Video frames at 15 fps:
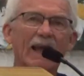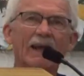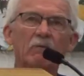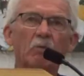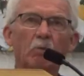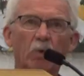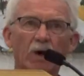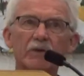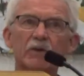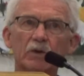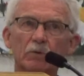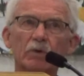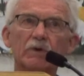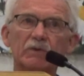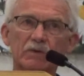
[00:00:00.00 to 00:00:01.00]
and what you
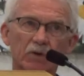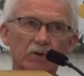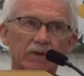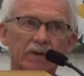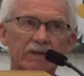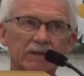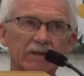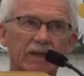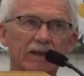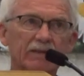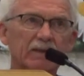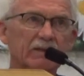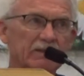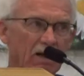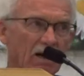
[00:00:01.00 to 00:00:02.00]
were doing at
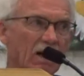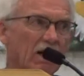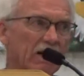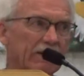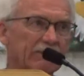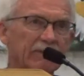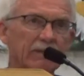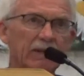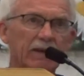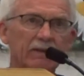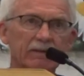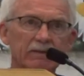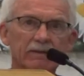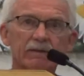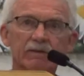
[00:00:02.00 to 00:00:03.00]
the time that
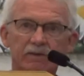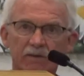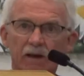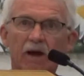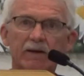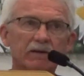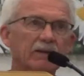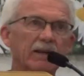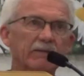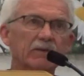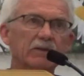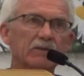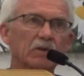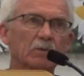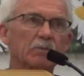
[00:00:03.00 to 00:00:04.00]

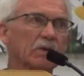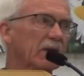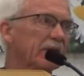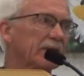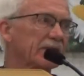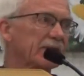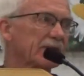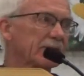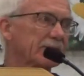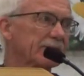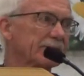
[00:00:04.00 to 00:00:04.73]
9/11 took place.